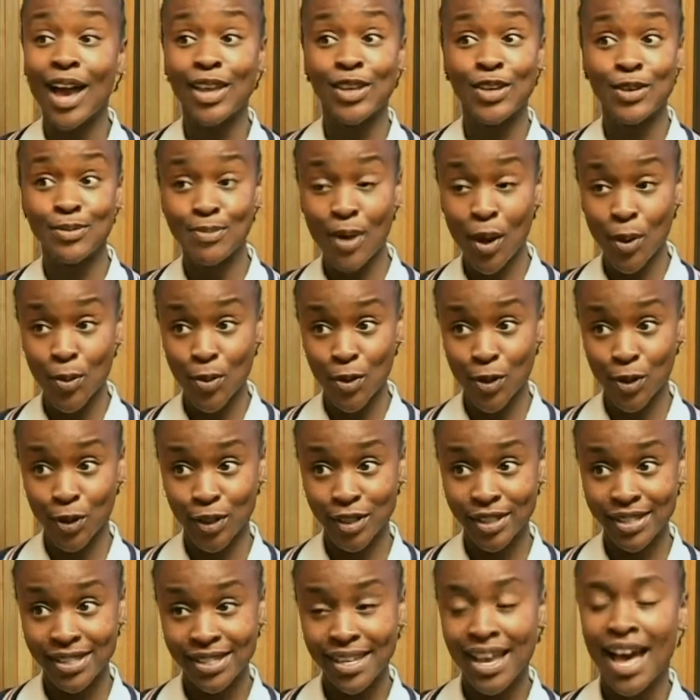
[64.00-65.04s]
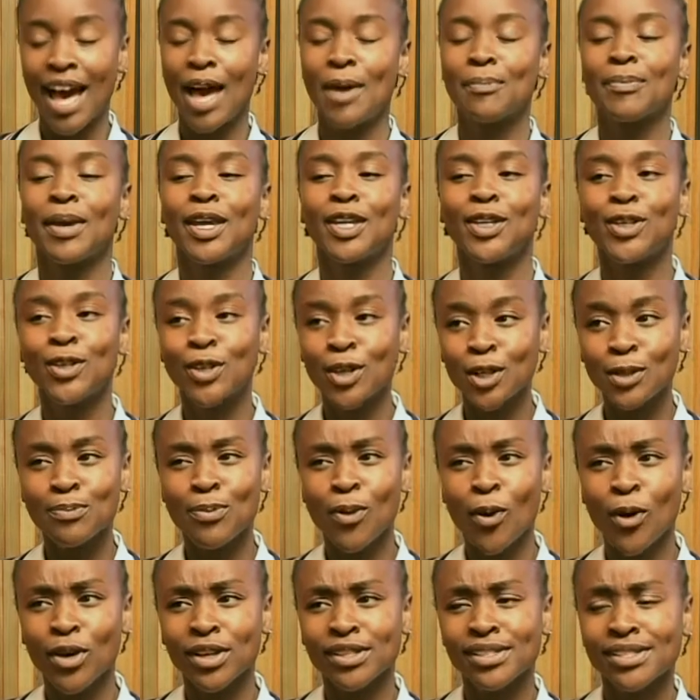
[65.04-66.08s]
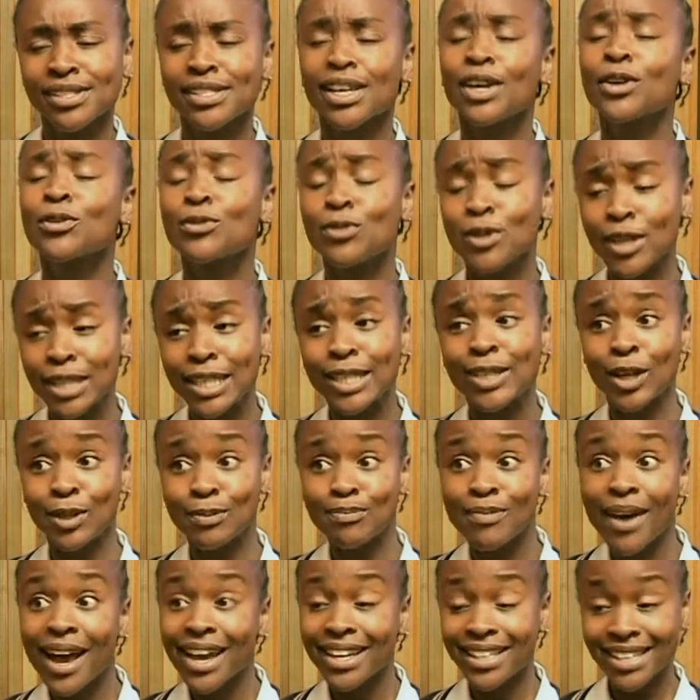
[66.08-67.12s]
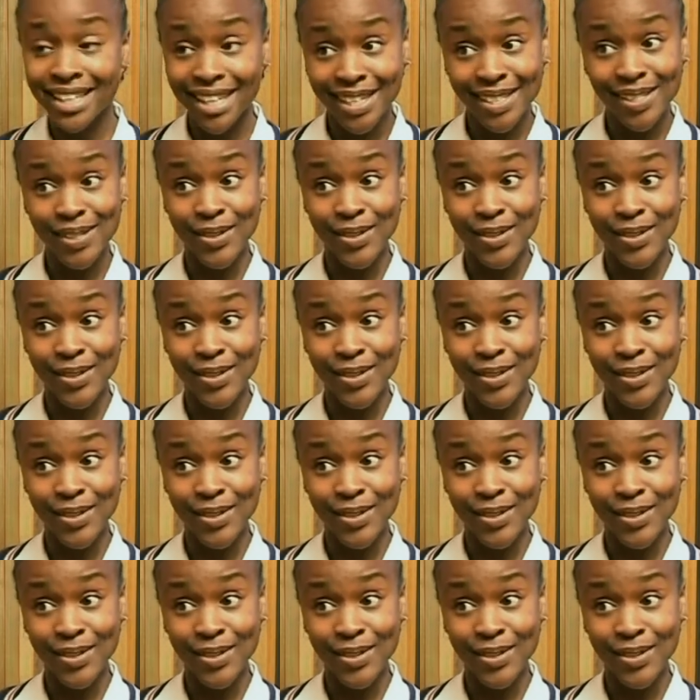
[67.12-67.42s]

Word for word: I knew my words, I made good points, and I really got my ideas